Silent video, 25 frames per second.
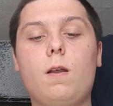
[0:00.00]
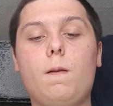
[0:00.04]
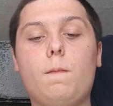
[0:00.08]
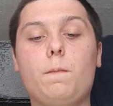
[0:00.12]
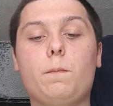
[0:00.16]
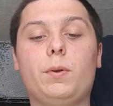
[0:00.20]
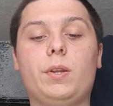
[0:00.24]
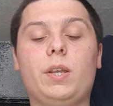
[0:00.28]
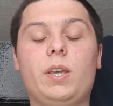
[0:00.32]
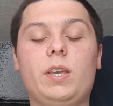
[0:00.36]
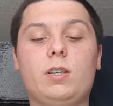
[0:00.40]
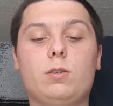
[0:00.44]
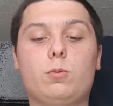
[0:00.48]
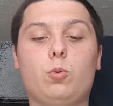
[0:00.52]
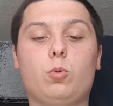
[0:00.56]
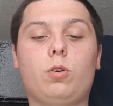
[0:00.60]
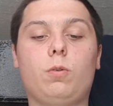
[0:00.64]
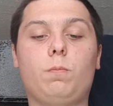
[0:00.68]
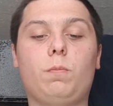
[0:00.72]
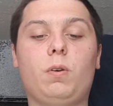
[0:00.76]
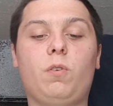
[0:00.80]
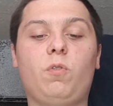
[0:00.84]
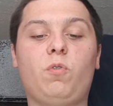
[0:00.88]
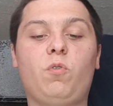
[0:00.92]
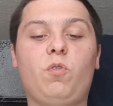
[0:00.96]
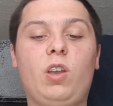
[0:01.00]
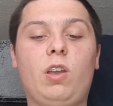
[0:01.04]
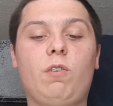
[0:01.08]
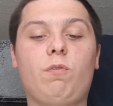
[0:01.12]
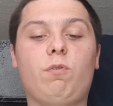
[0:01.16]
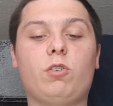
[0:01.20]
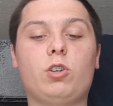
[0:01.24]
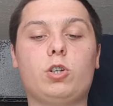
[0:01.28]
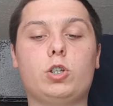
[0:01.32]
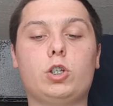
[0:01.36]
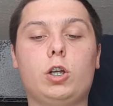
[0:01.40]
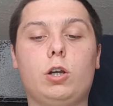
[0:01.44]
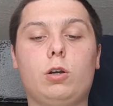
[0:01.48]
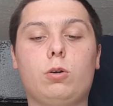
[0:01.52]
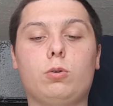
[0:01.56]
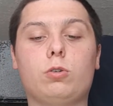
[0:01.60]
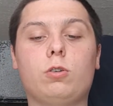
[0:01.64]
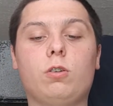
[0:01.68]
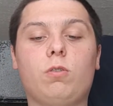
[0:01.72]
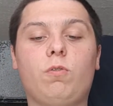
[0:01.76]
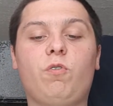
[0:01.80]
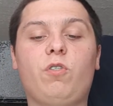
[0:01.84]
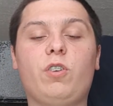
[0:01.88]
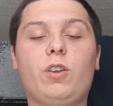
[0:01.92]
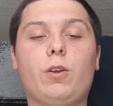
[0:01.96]
But it is one of my favourite
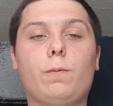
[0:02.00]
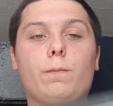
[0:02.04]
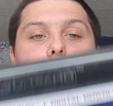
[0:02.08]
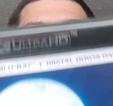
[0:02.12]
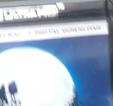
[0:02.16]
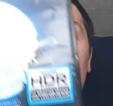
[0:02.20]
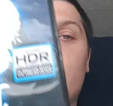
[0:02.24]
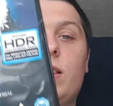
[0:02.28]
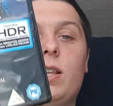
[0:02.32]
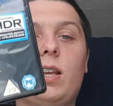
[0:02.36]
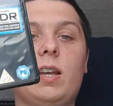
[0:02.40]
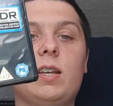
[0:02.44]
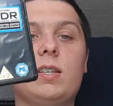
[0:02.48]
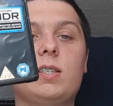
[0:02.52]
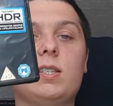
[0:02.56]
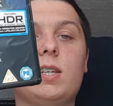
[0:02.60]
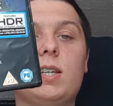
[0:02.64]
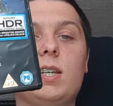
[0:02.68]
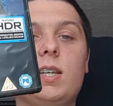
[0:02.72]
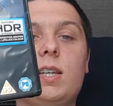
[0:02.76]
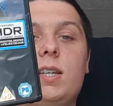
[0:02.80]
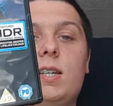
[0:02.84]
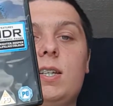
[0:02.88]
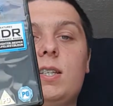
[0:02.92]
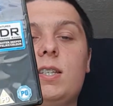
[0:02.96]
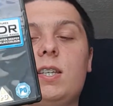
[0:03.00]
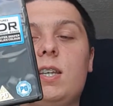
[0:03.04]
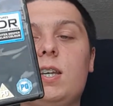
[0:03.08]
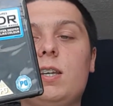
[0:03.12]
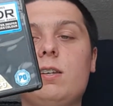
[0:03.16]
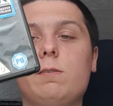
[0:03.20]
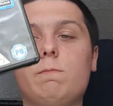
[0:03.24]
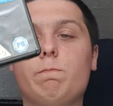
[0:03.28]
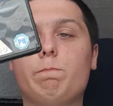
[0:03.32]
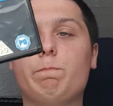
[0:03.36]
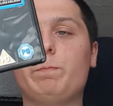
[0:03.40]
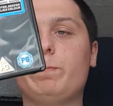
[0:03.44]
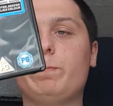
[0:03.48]
childhood films, and that is E.T.